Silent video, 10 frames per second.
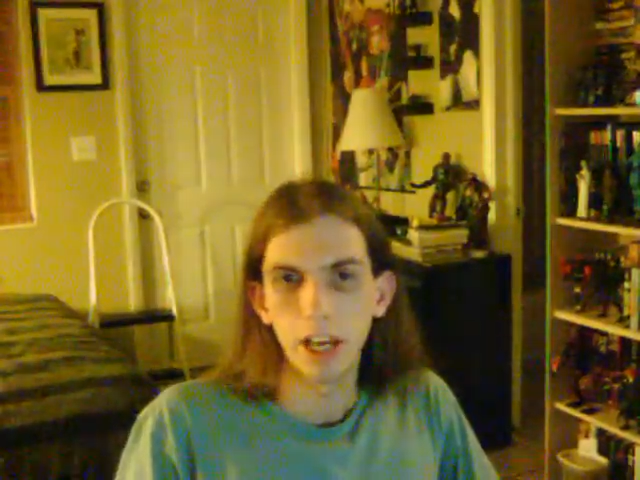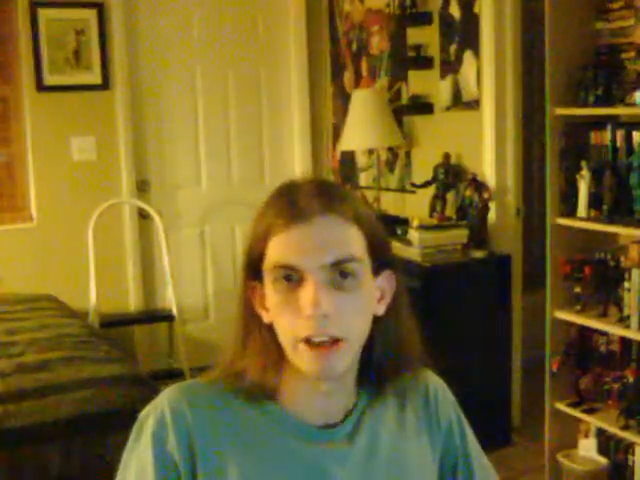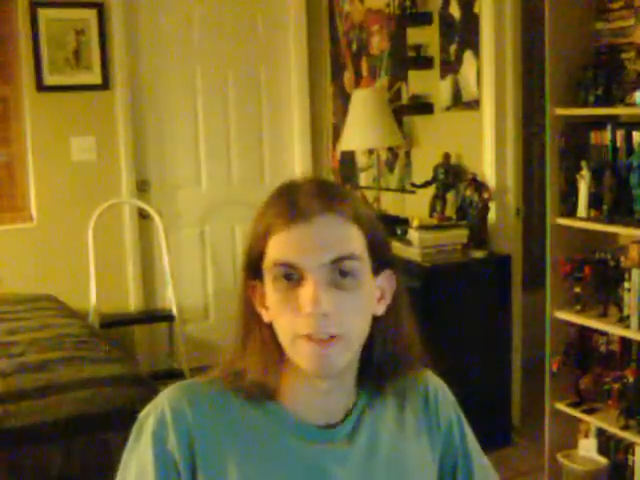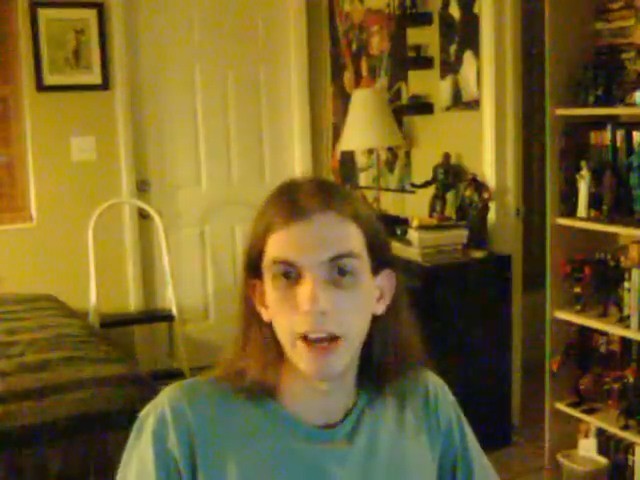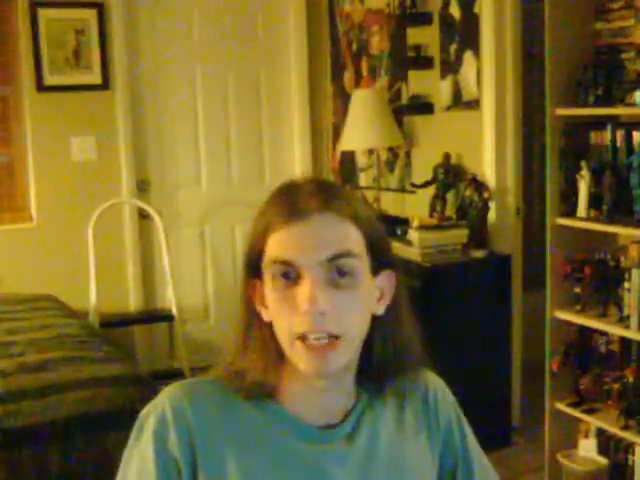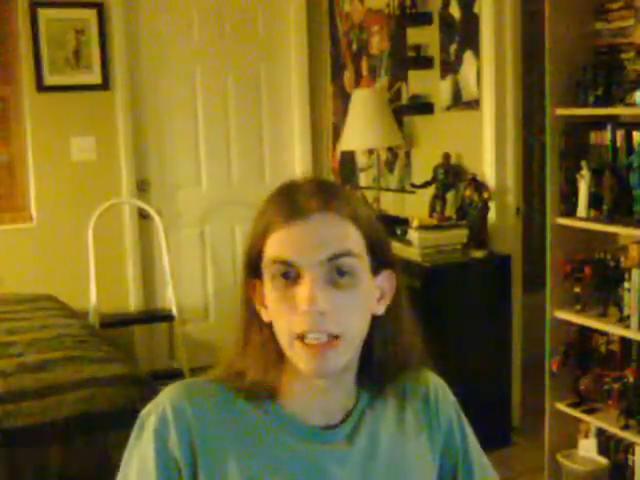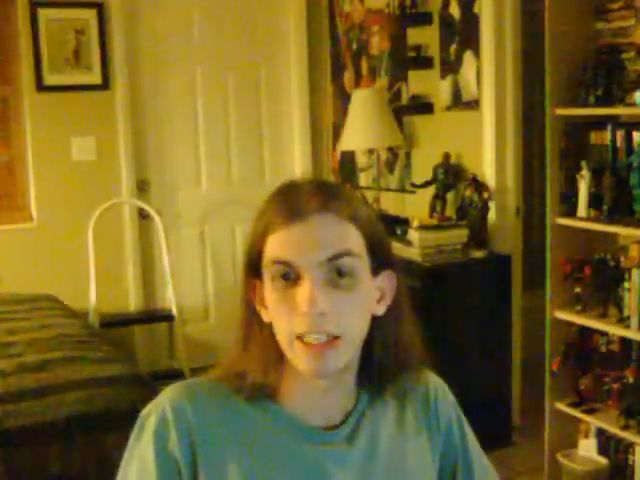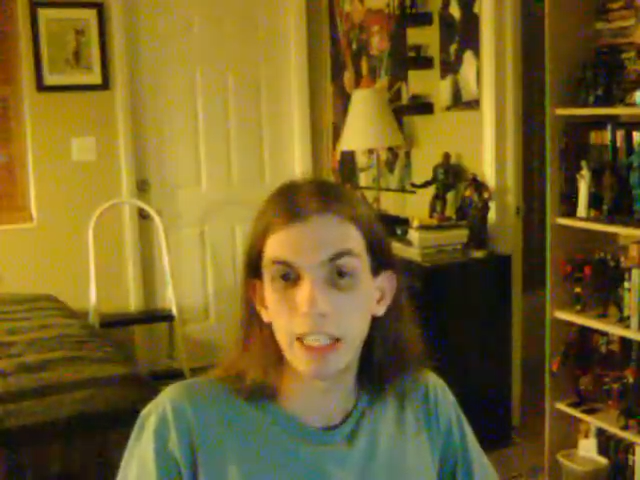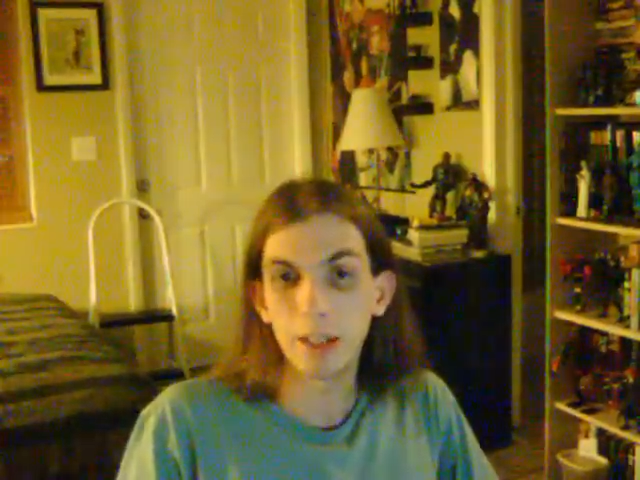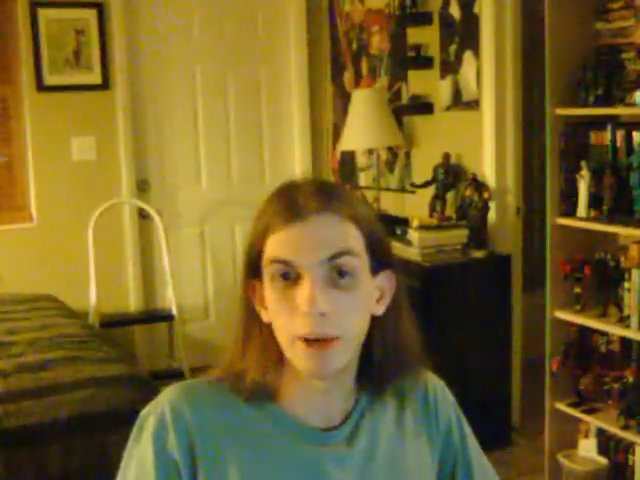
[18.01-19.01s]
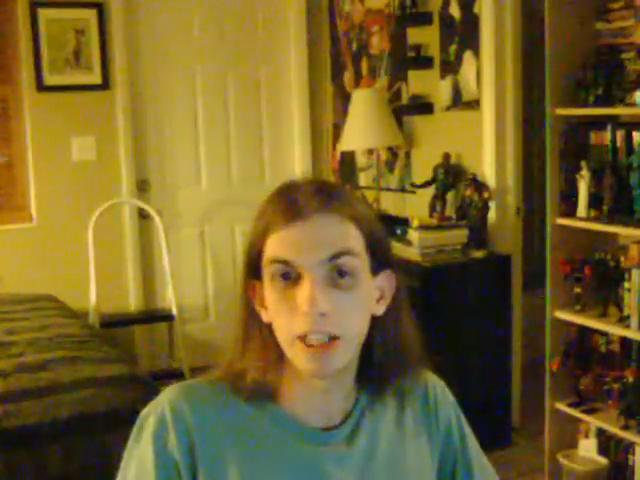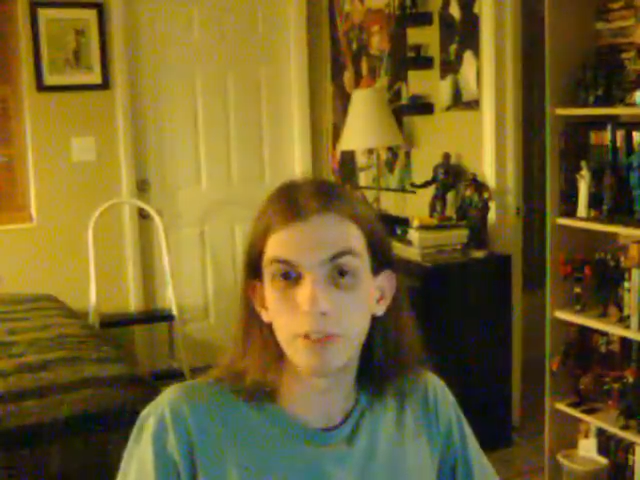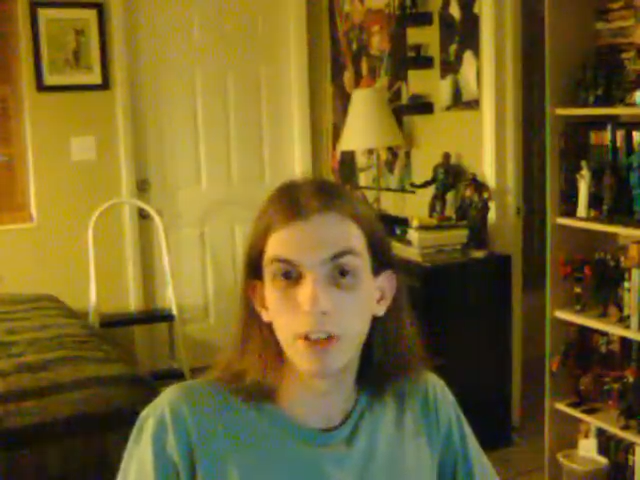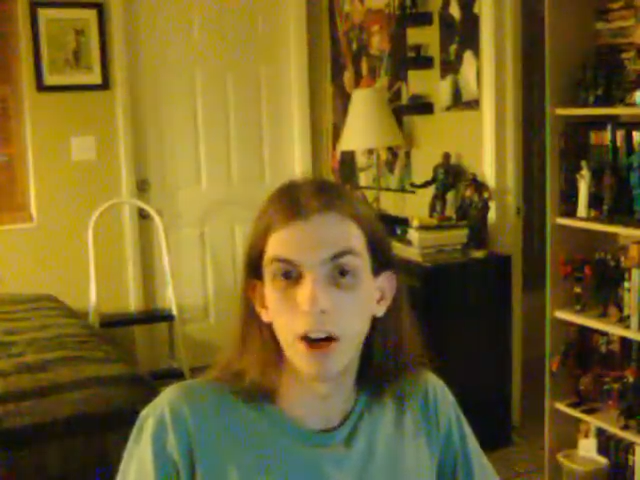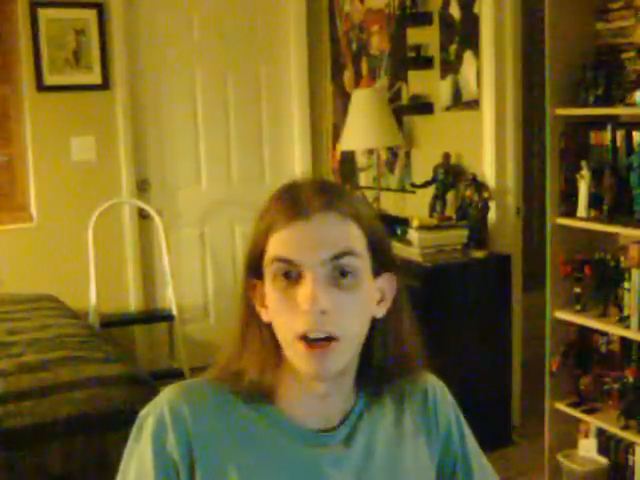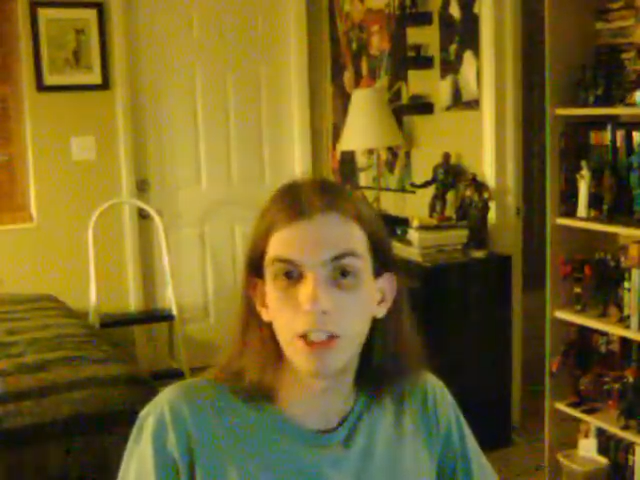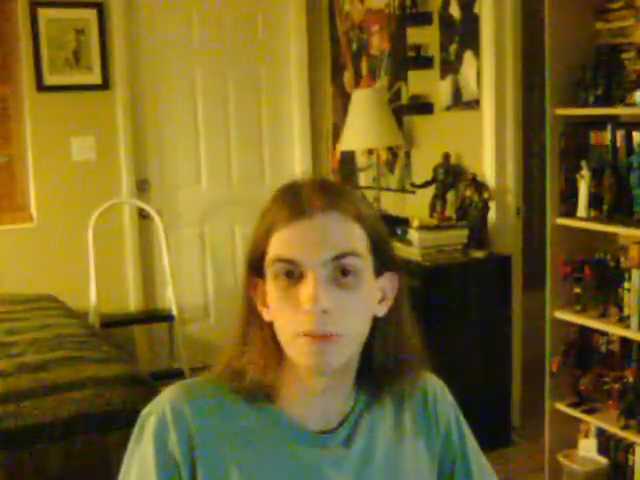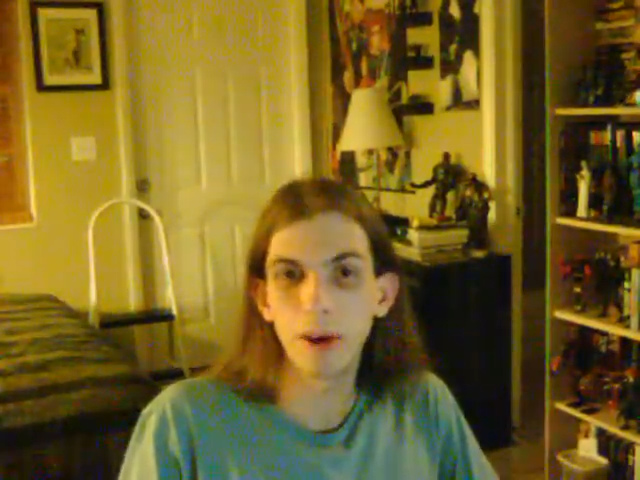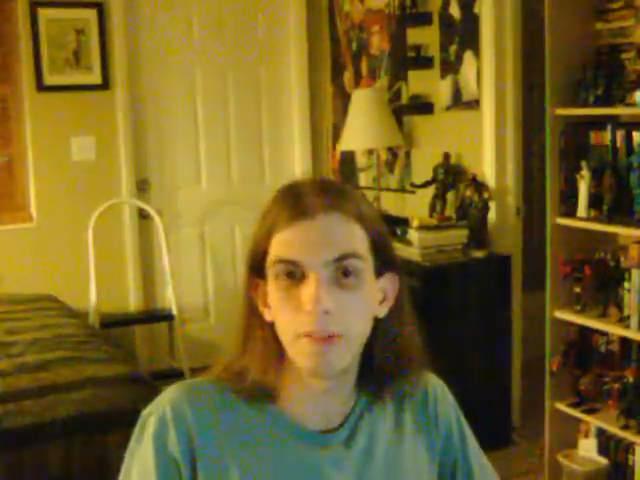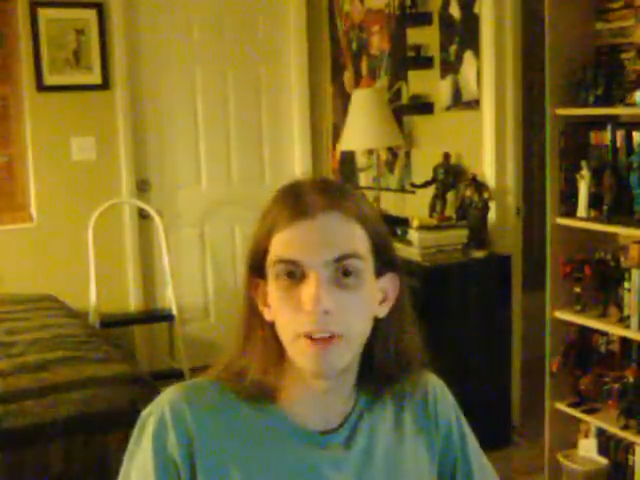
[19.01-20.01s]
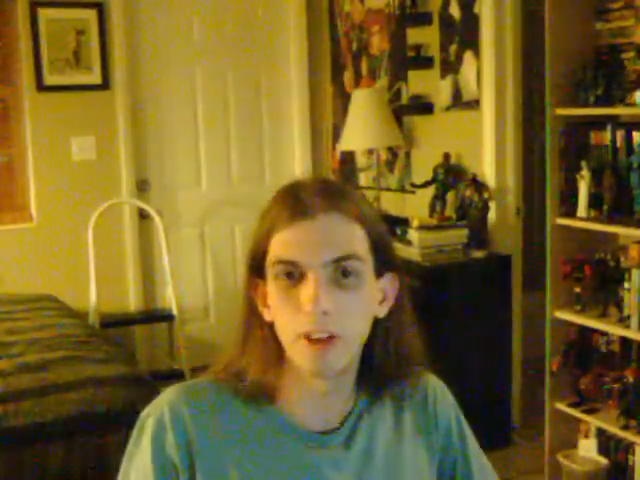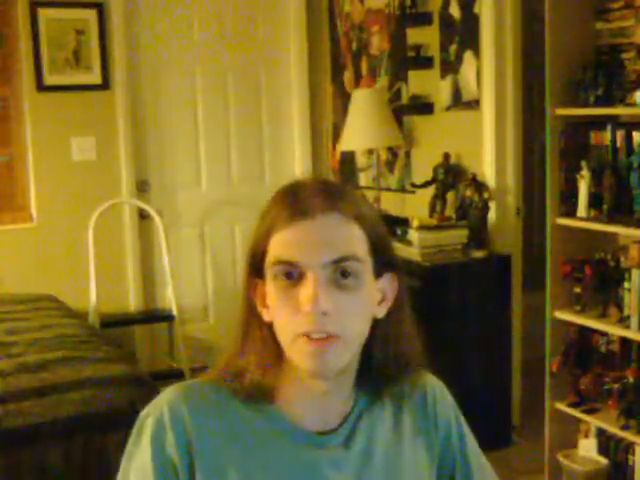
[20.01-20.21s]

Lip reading: In fact, I think he might have caused my fear